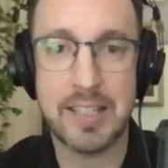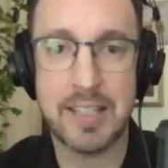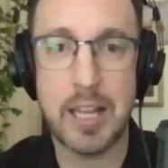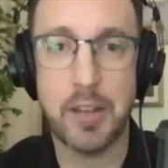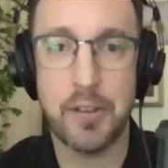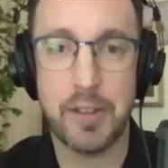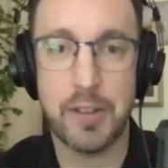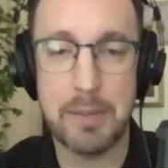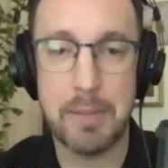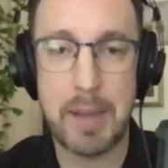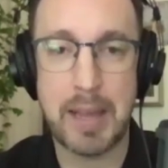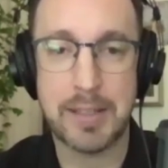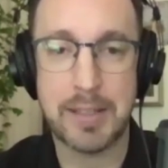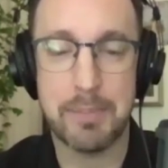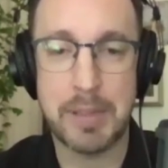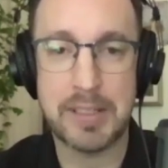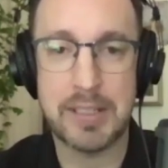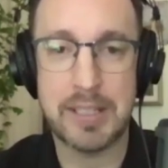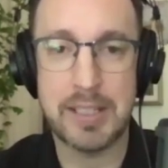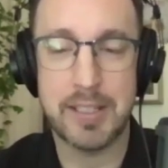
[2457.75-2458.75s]
The only thing that makes
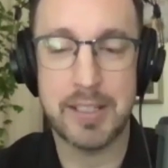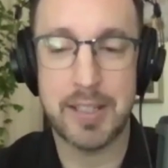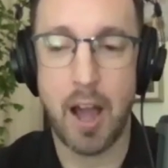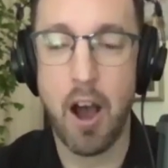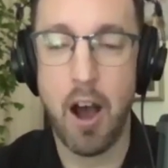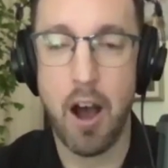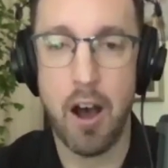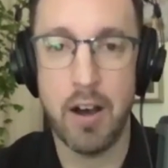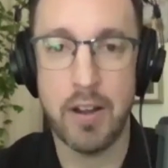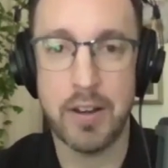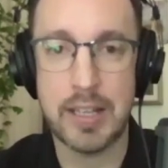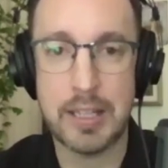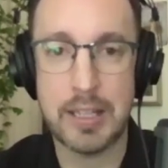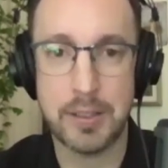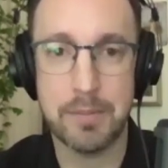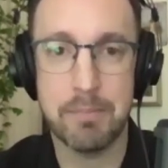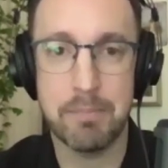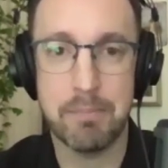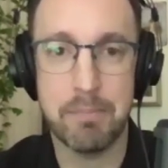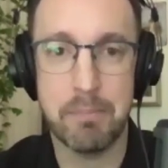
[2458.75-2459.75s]
business hard is
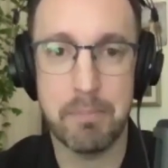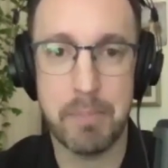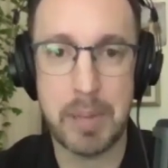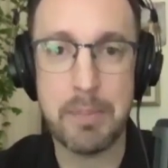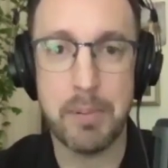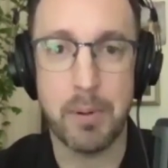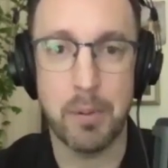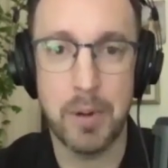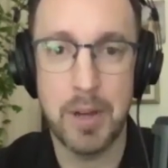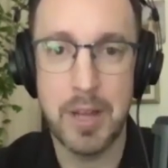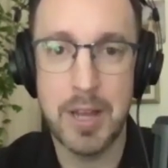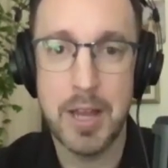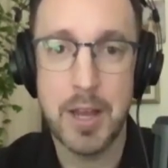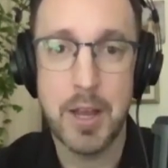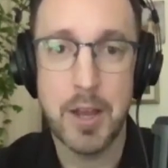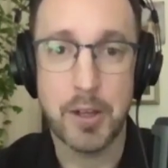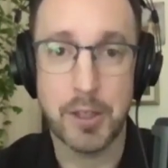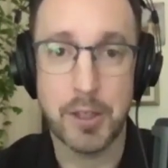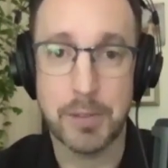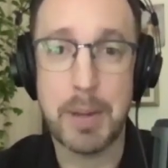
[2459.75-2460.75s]
people,
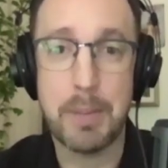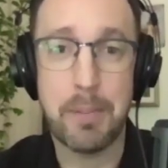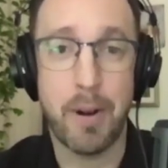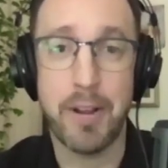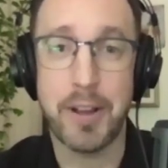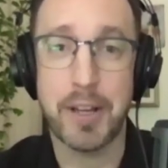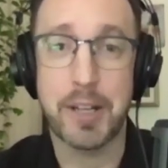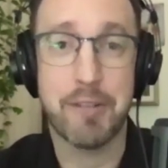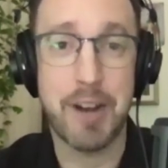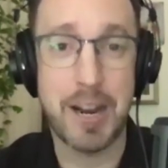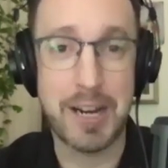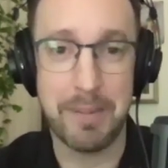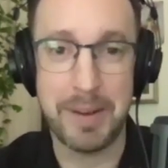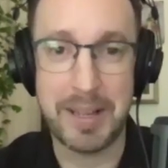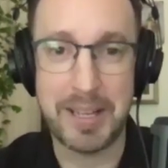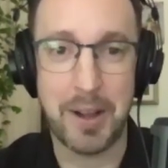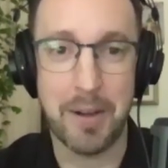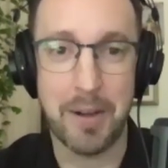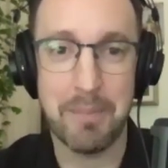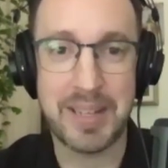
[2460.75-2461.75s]
because people are incredibly
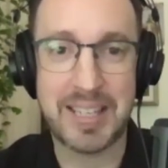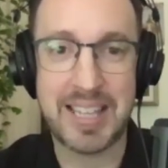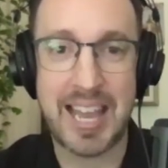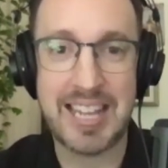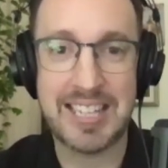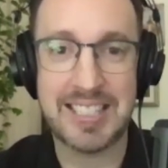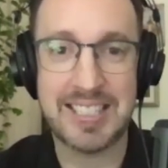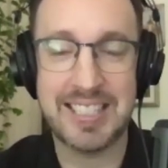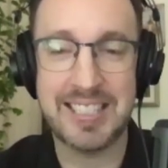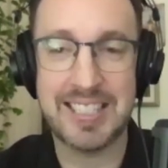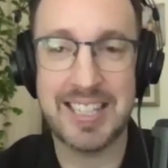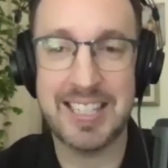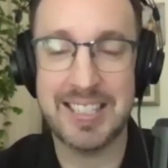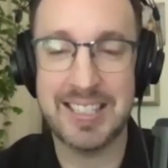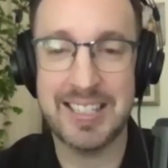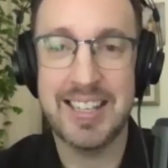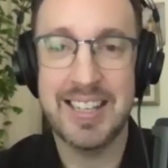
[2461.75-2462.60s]
complicated. And